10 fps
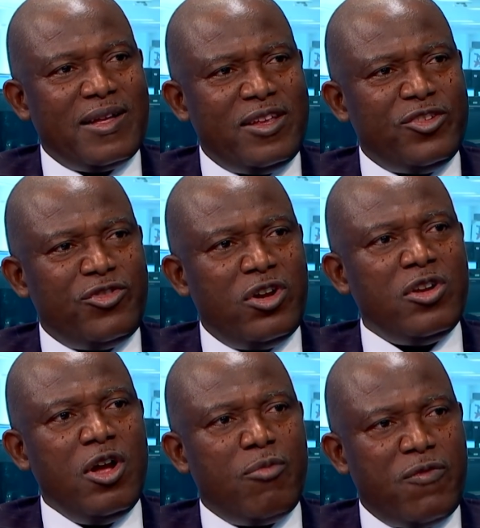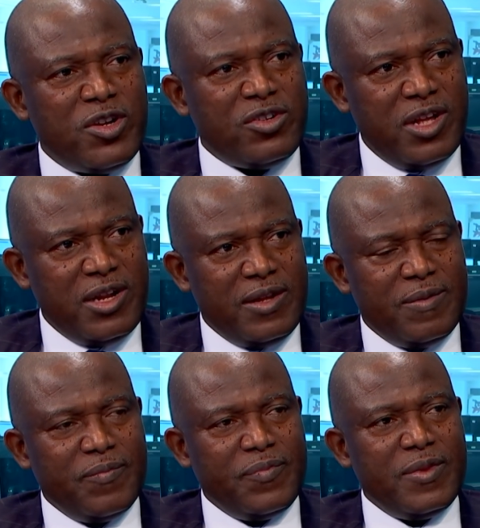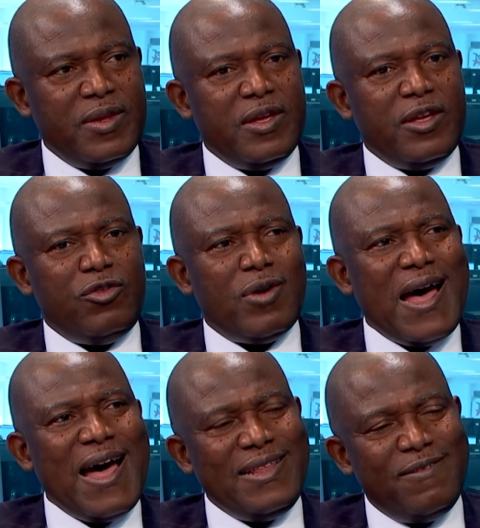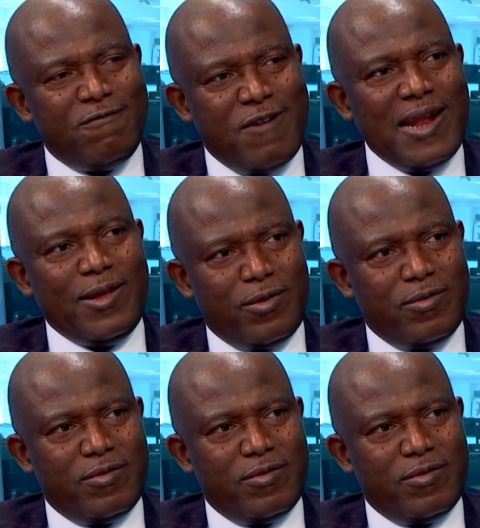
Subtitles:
It is run professionally. You are adding value.